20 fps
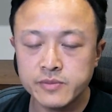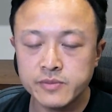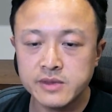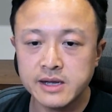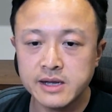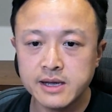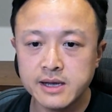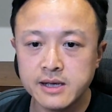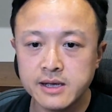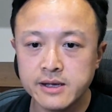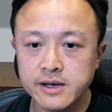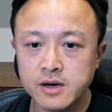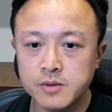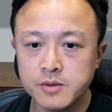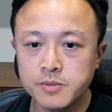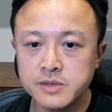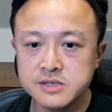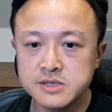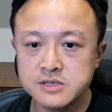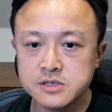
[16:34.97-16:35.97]
that can
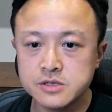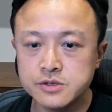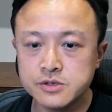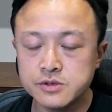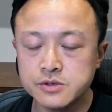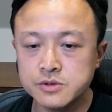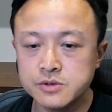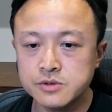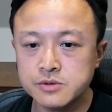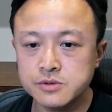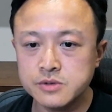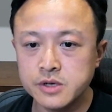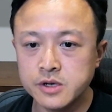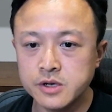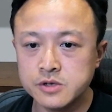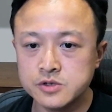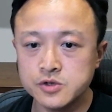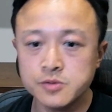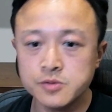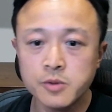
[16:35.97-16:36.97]
help us to
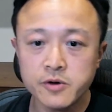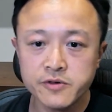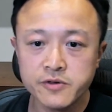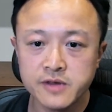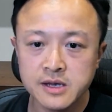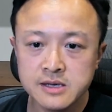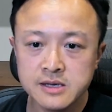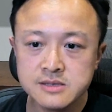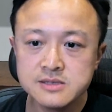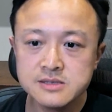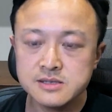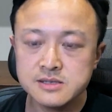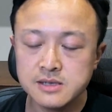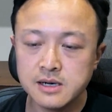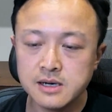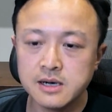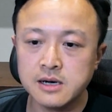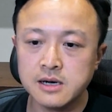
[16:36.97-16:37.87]
do more things.